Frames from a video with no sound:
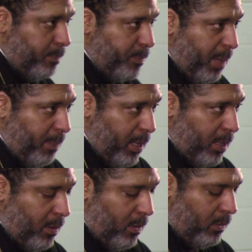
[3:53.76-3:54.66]

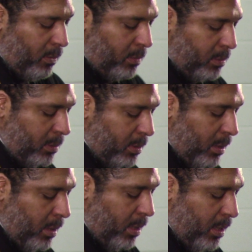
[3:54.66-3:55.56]
Biblical
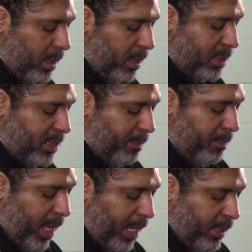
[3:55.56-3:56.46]

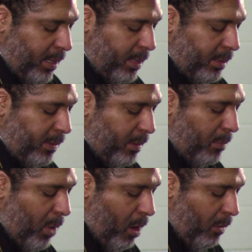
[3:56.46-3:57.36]
dominion,
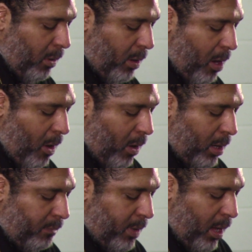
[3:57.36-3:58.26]
the moral
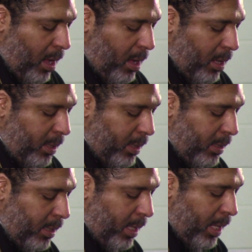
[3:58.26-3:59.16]
call of
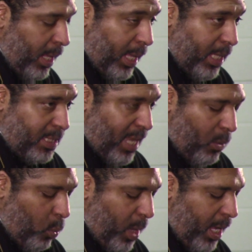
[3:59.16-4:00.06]
God, is
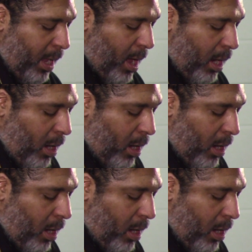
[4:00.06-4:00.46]
that we are